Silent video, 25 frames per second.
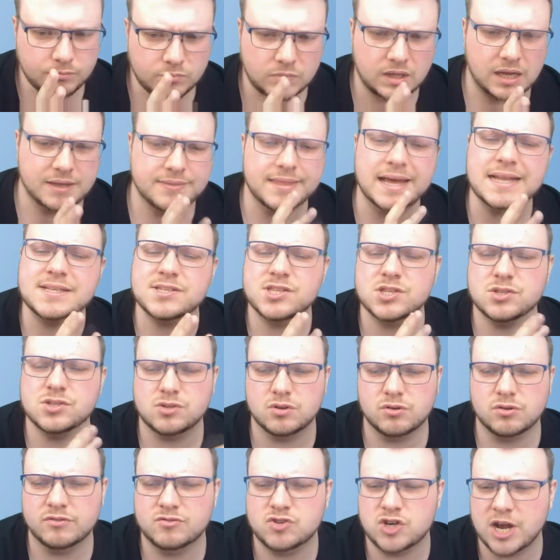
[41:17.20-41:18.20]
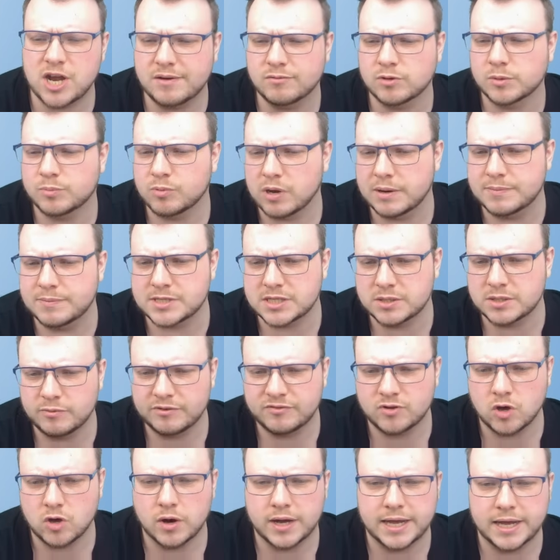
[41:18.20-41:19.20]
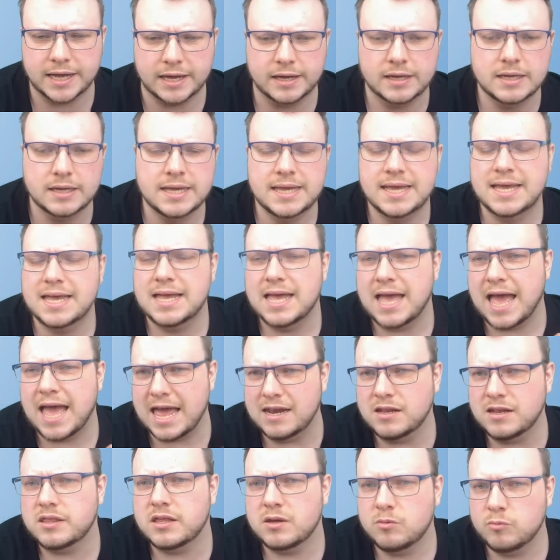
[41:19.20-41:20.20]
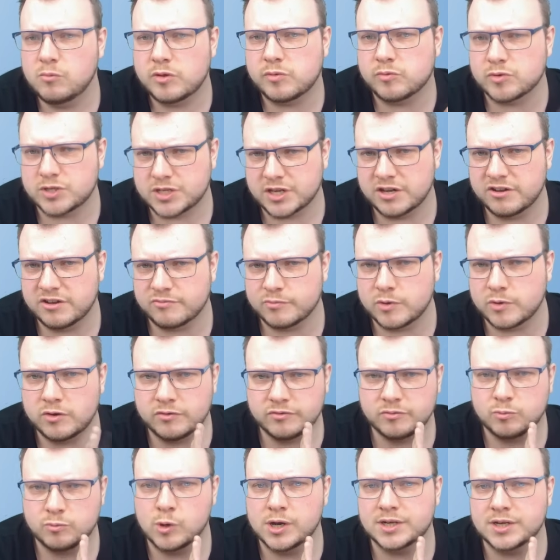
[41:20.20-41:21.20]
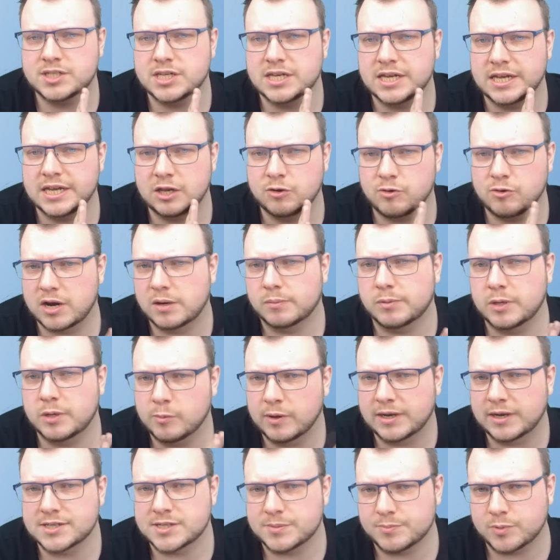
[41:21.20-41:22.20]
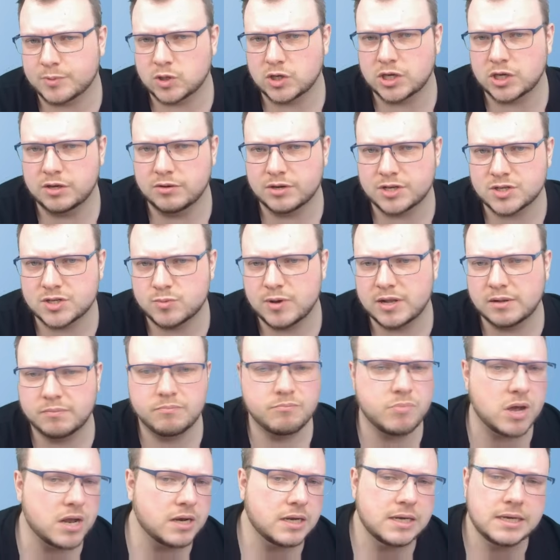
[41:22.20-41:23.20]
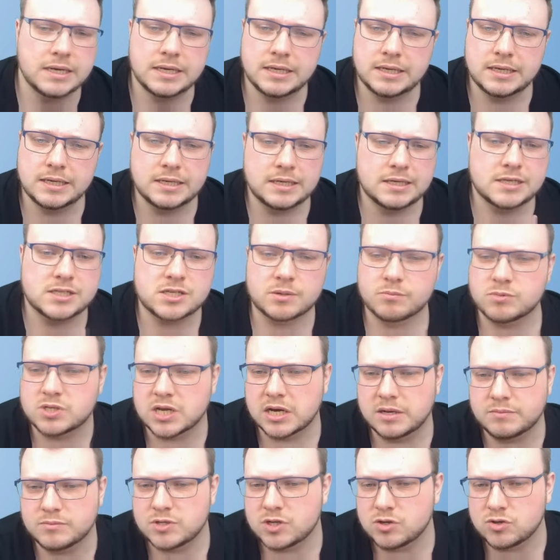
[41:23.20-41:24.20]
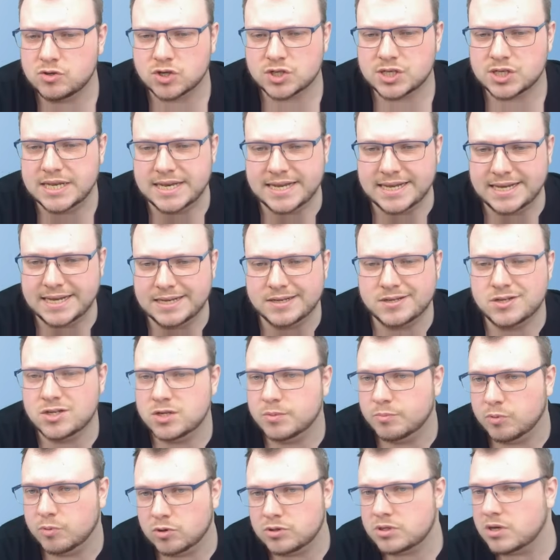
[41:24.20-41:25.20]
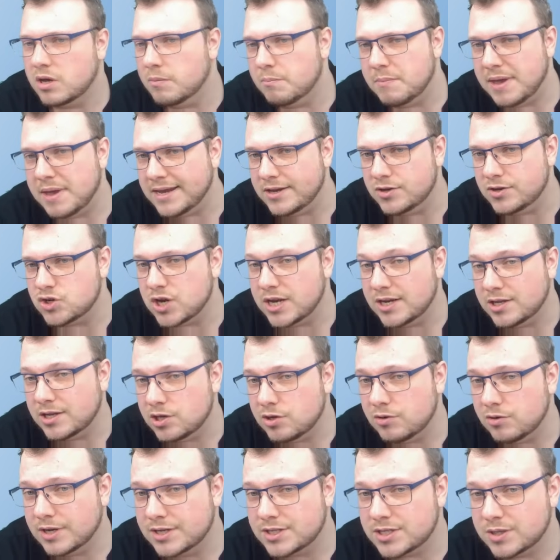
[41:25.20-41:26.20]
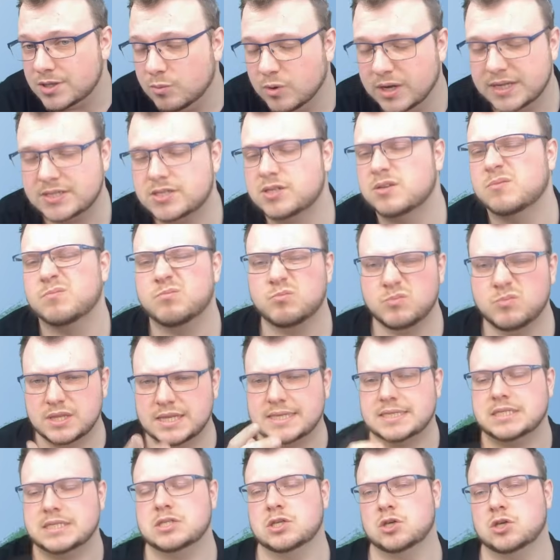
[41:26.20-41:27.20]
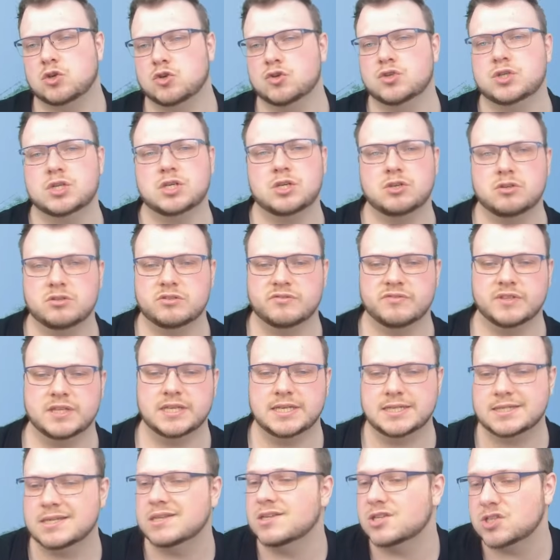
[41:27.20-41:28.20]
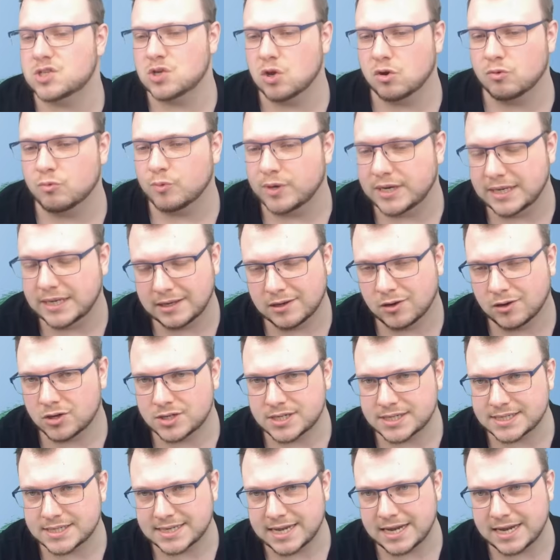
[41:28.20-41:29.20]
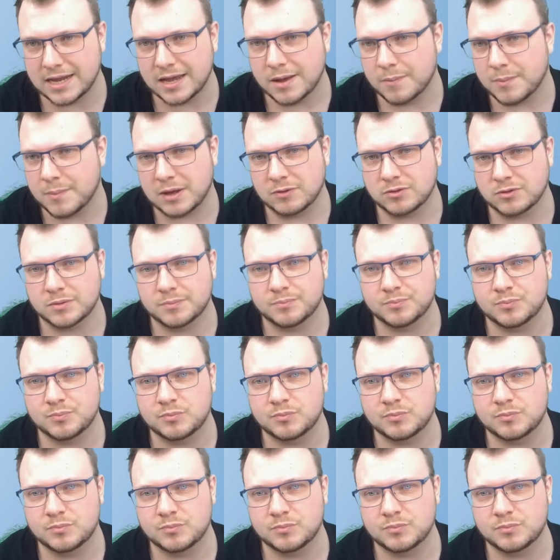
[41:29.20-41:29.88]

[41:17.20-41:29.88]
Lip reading: That's the sort of general premise that we've got here. Anything with reserve move works incredibly well as a bunk unit as well, but sometimes you just need to put a mage in a unit somewhere. So this is a good use for these, and there's not really a lot to say about them.